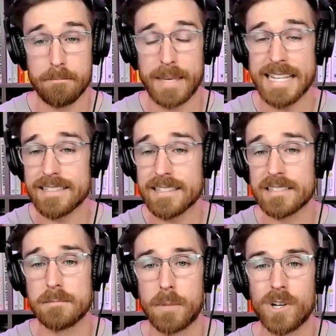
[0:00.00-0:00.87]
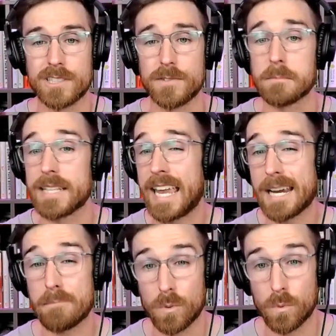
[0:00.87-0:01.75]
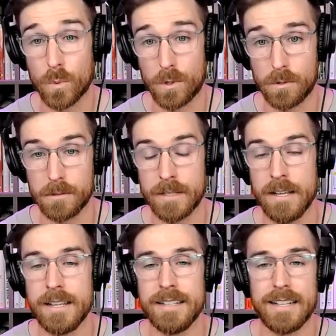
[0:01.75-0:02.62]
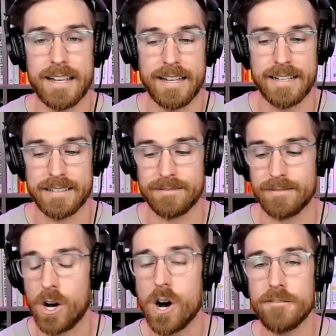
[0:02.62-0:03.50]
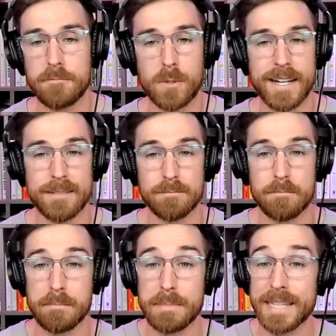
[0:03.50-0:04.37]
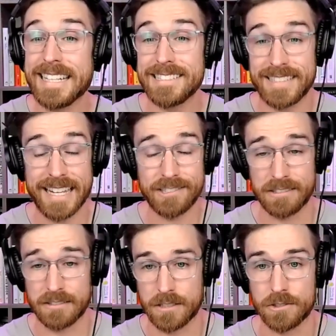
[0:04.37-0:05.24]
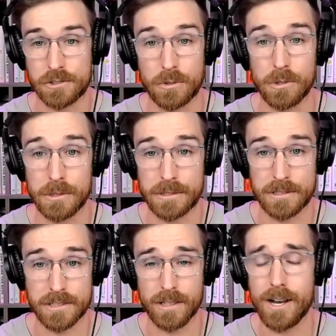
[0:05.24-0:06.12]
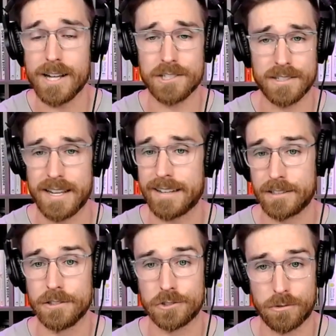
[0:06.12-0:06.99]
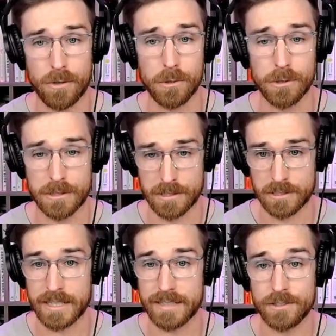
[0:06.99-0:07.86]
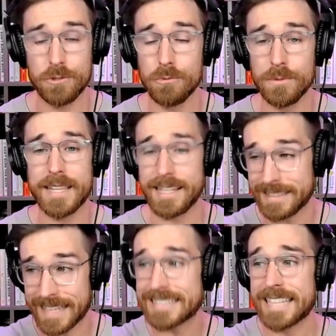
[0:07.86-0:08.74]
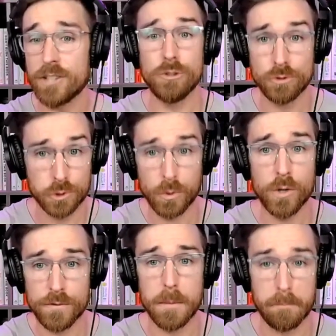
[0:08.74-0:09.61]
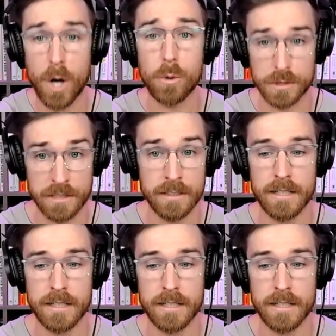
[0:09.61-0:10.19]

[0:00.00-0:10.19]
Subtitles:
pieces and parts from Camper World and off-brand PlayStation controllers, Logitech controllers. That's how you drove the boat.